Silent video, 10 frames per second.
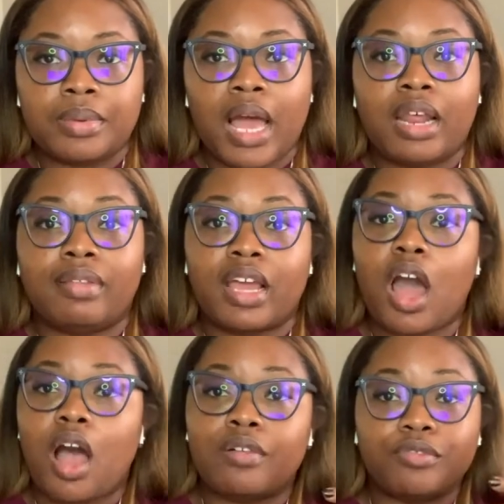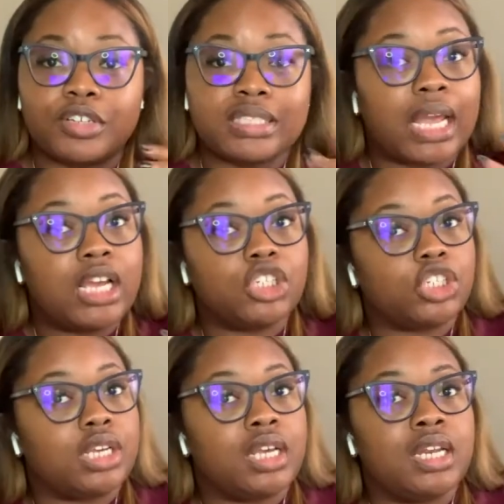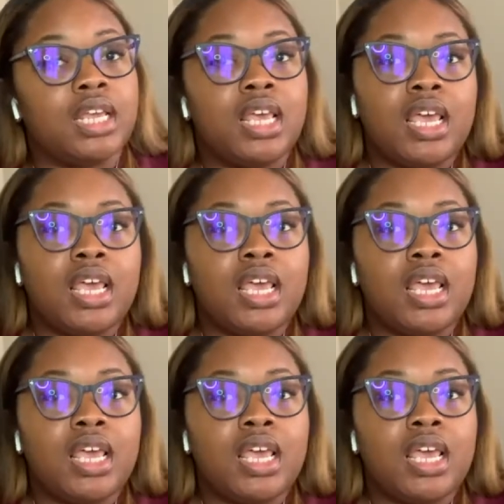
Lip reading: of like confrontation.